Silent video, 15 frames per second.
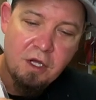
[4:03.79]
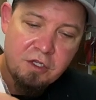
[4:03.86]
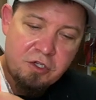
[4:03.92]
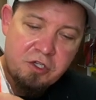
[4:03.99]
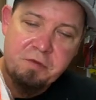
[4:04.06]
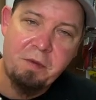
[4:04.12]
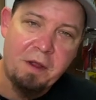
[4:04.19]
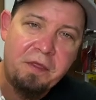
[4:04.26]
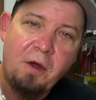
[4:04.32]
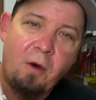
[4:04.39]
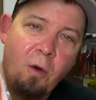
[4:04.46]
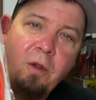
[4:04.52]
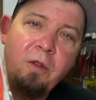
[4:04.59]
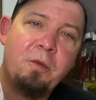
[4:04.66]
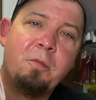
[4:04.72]
to spend
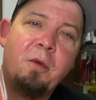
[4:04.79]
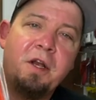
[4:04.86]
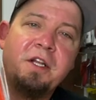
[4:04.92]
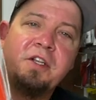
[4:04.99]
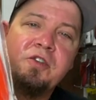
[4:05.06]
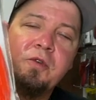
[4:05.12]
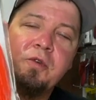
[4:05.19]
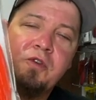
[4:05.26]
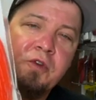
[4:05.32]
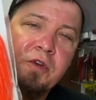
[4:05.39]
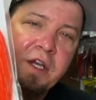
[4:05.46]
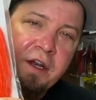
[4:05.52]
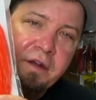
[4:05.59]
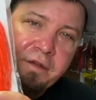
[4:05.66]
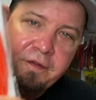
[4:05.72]
all the money to to
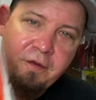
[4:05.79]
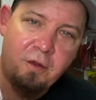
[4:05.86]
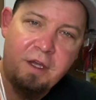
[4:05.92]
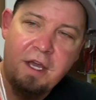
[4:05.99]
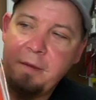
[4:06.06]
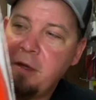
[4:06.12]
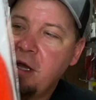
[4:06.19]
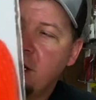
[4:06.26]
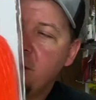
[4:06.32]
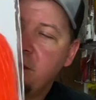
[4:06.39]
get a full cape,